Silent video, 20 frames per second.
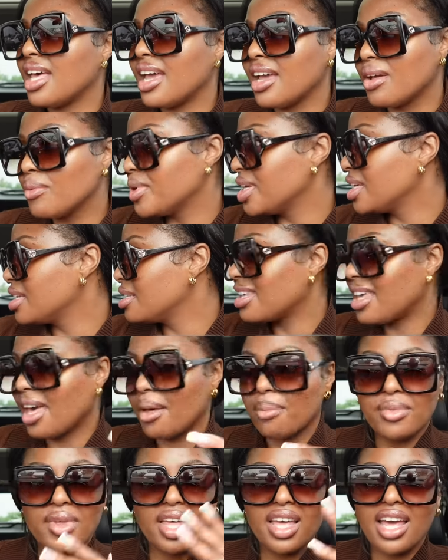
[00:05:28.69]
Like we
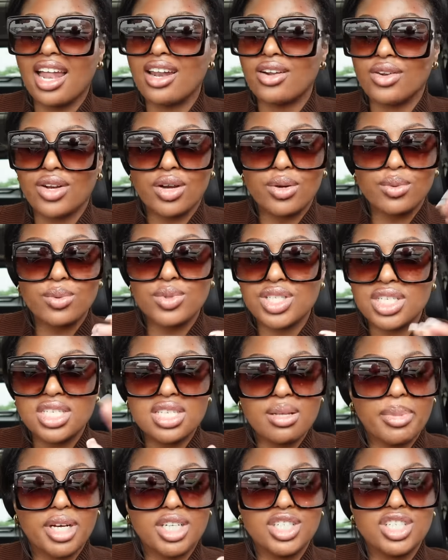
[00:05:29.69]
kept, I don't know, it was
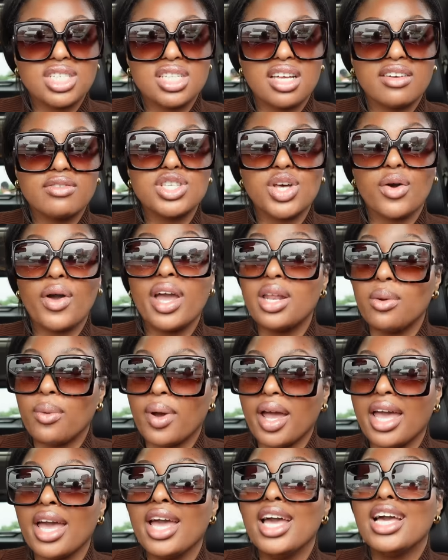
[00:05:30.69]
just a bunch of stuff. So
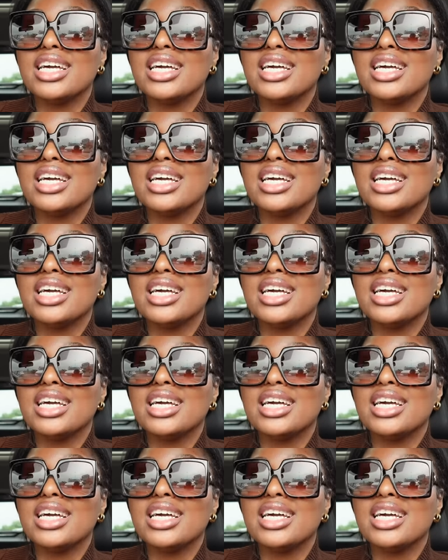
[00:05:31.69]
anyway,